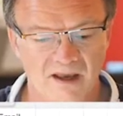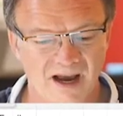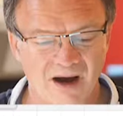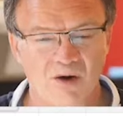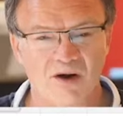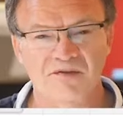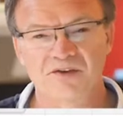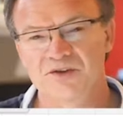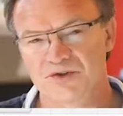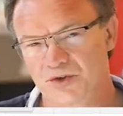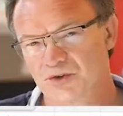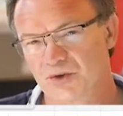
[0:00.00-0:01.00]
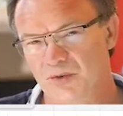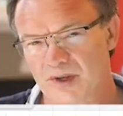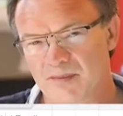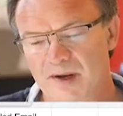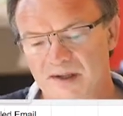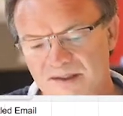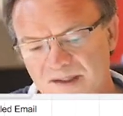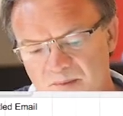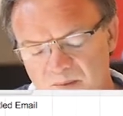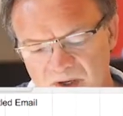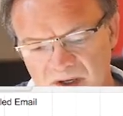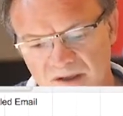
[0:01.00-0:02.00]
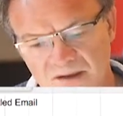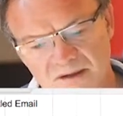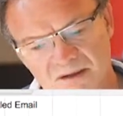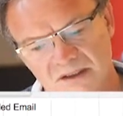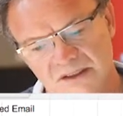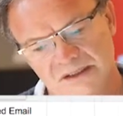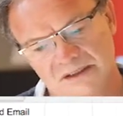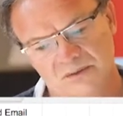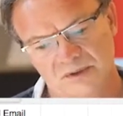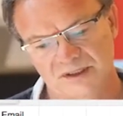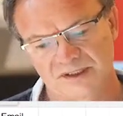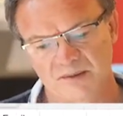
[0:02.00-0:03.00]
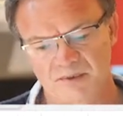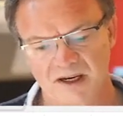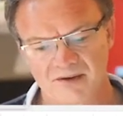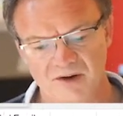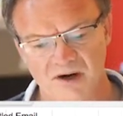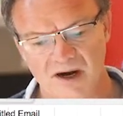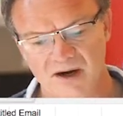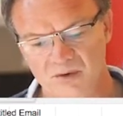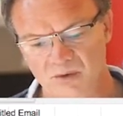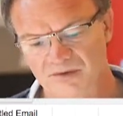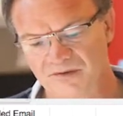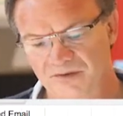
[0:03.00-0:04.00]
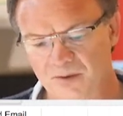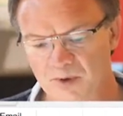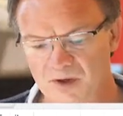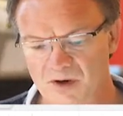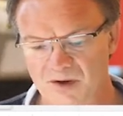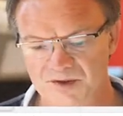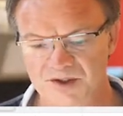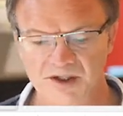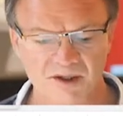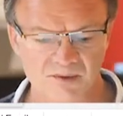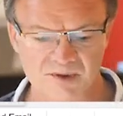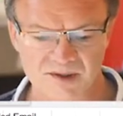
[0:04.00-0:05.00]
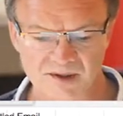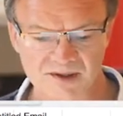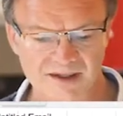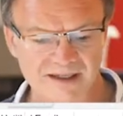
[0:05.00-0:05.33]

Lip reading: how often should you email somebody? Well, some clever guy called Fibonacci, he was an